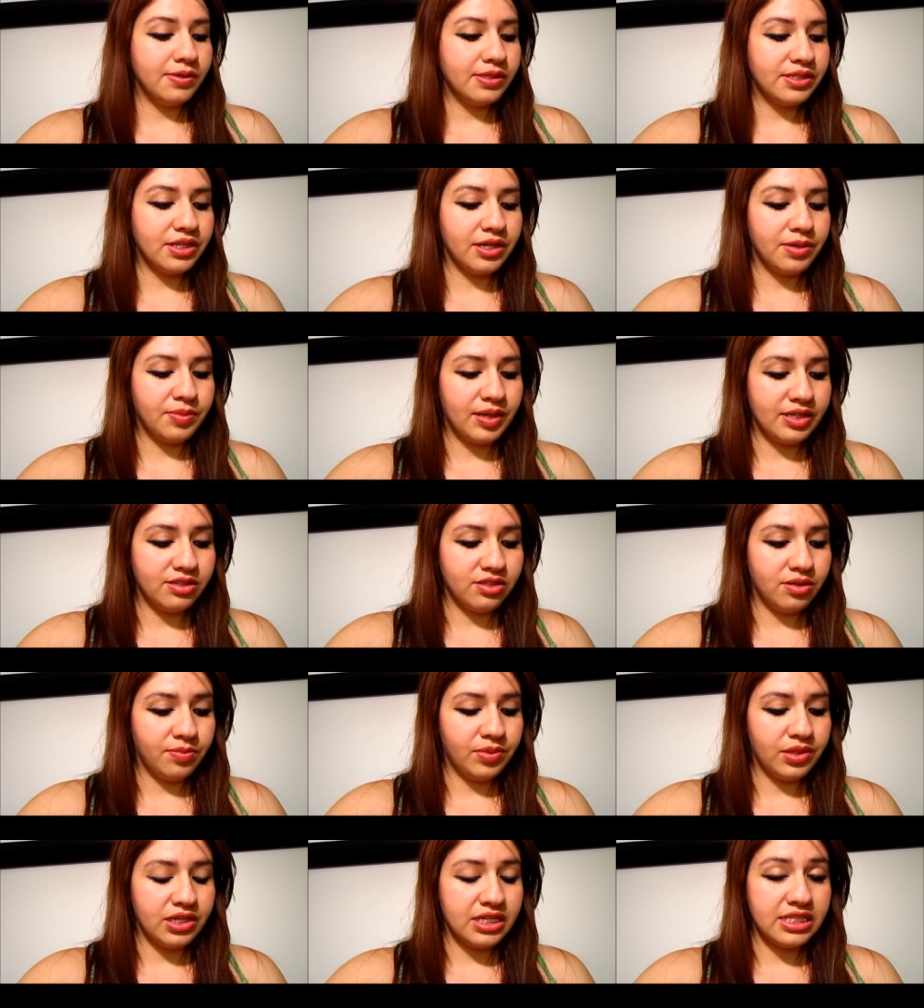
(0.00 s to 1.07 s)
gonna buy
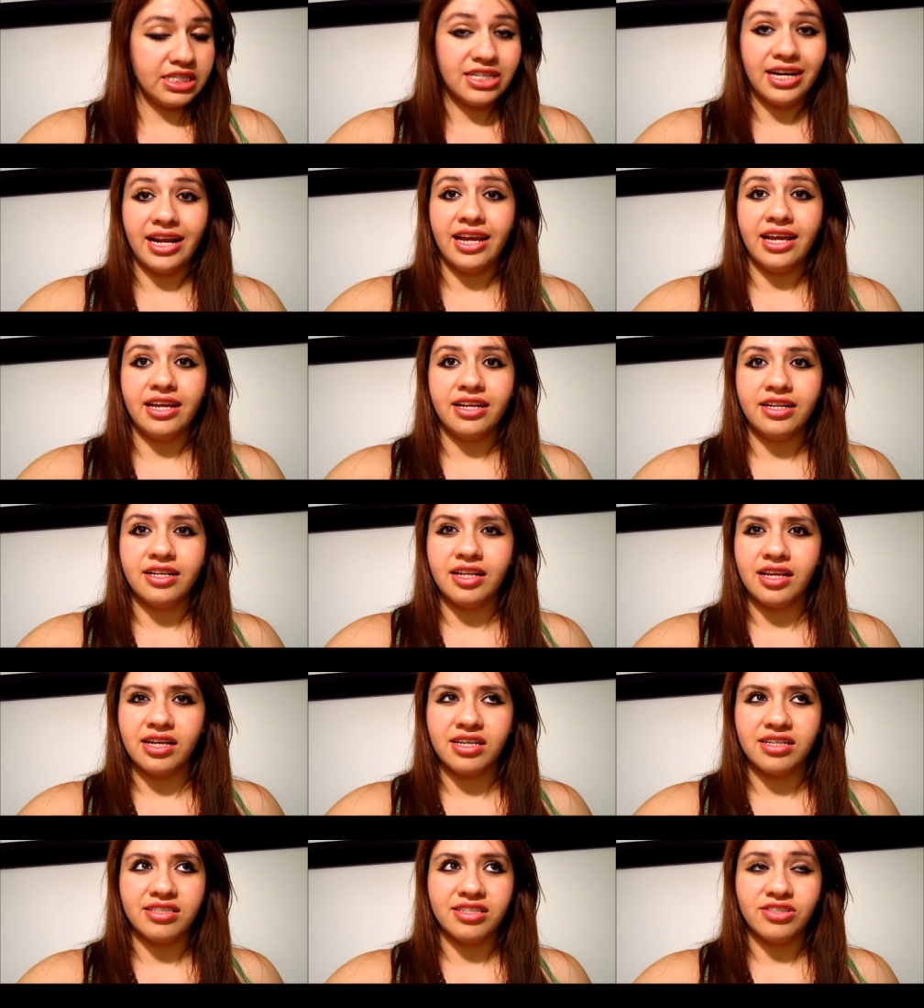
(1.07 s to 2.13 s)
something today,
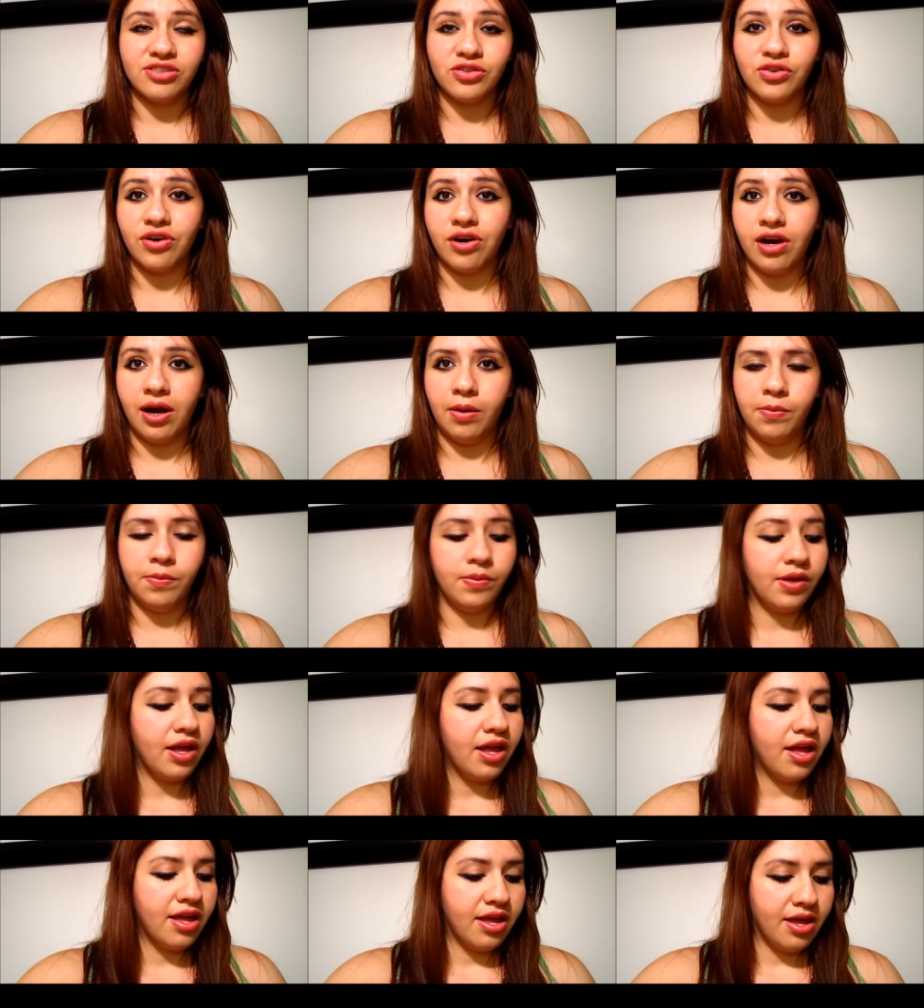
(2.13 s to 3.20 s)
like it's a scrub,
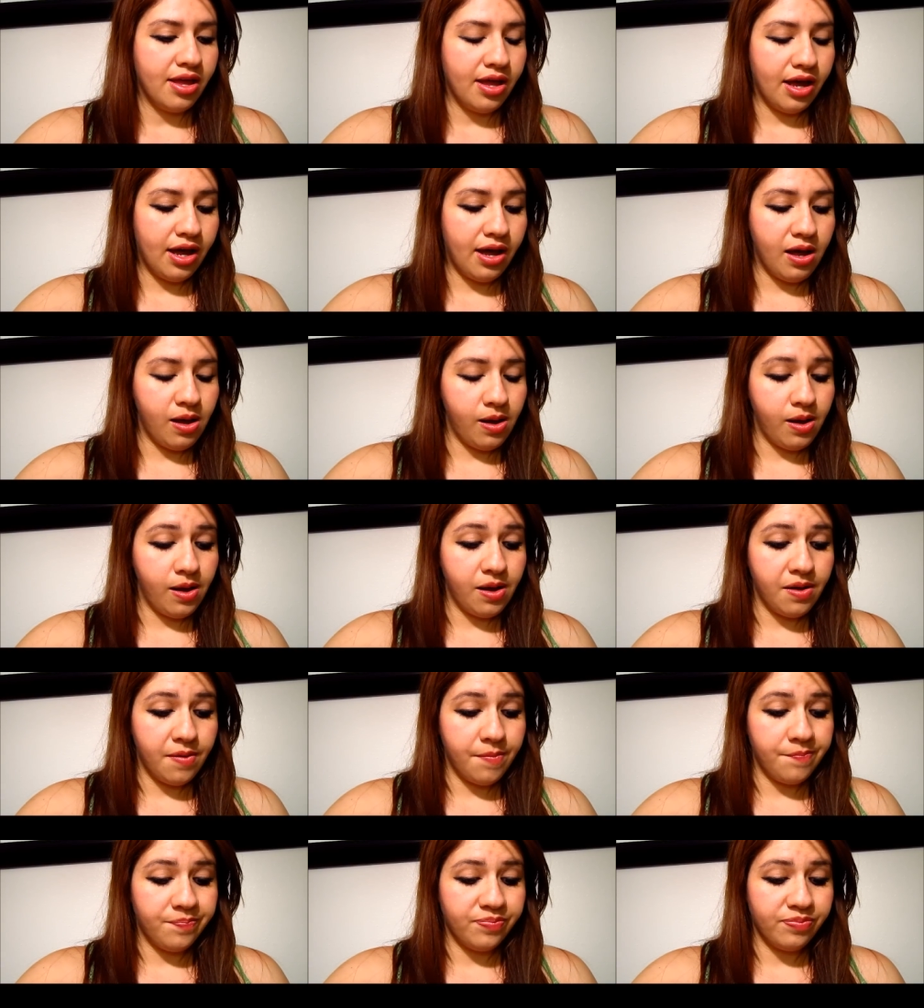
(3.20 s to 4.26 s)

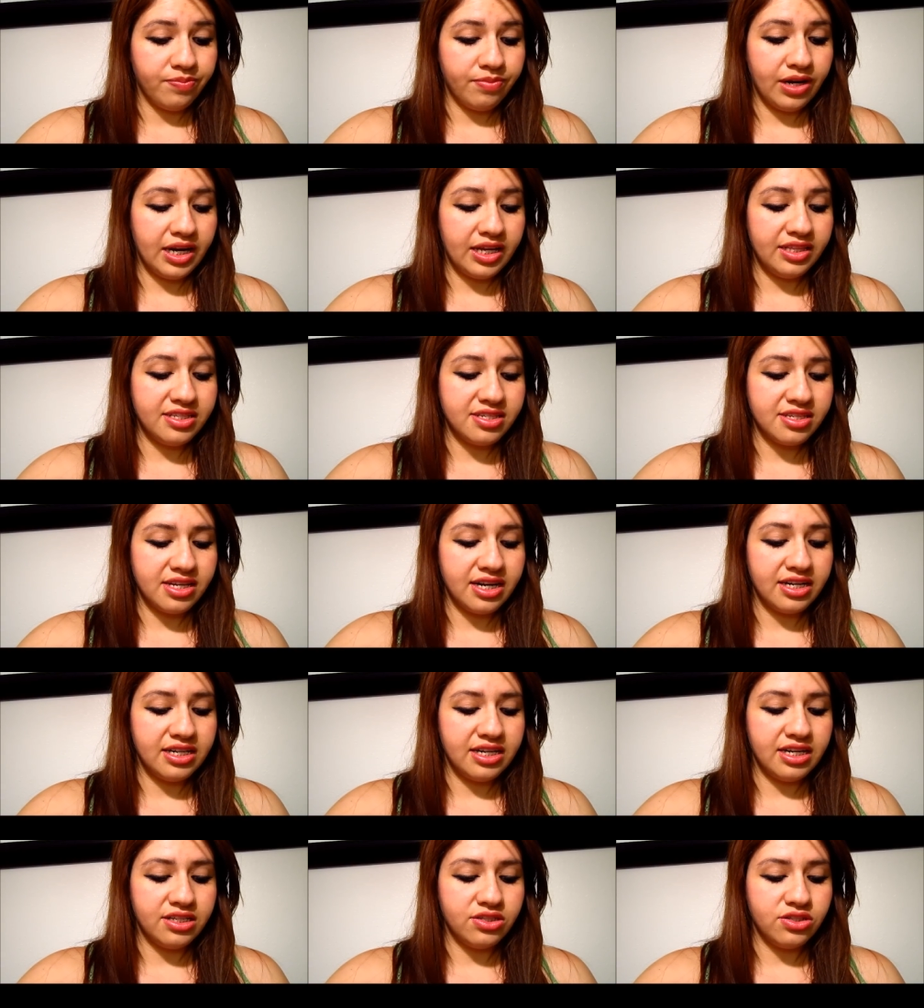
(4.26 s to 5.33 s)
but I decided
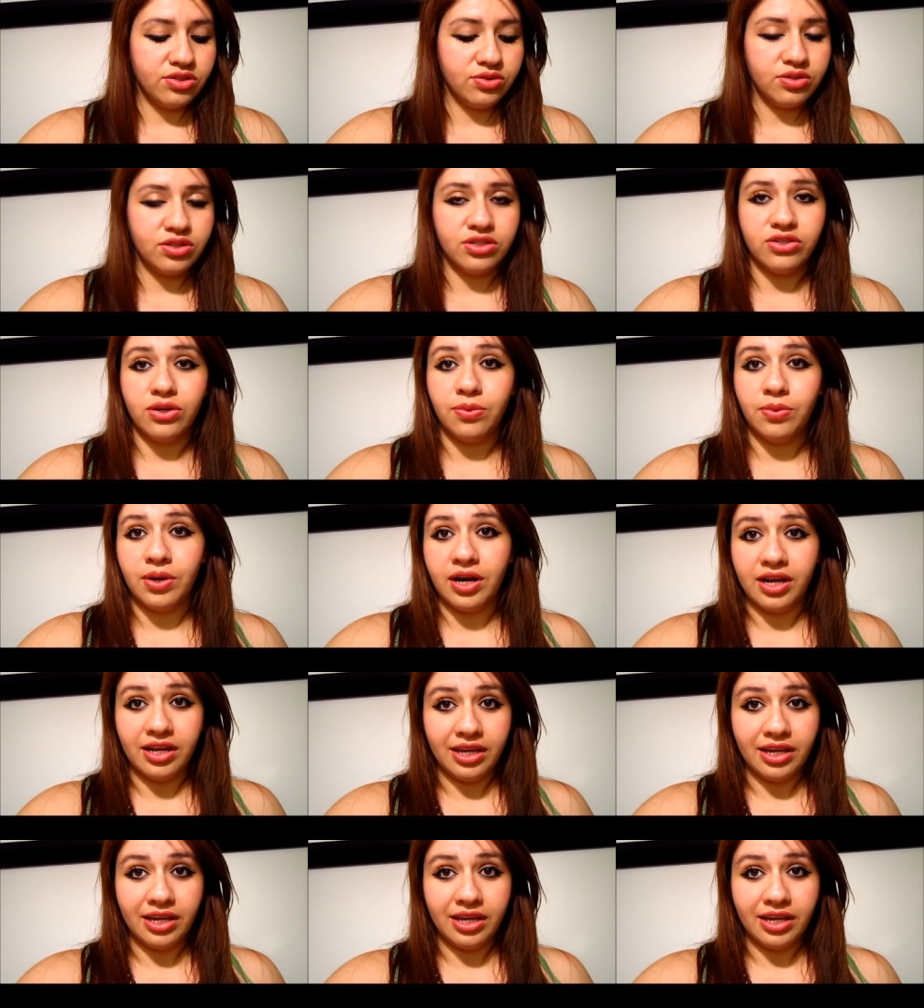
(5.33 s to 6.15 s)
not to, because I want to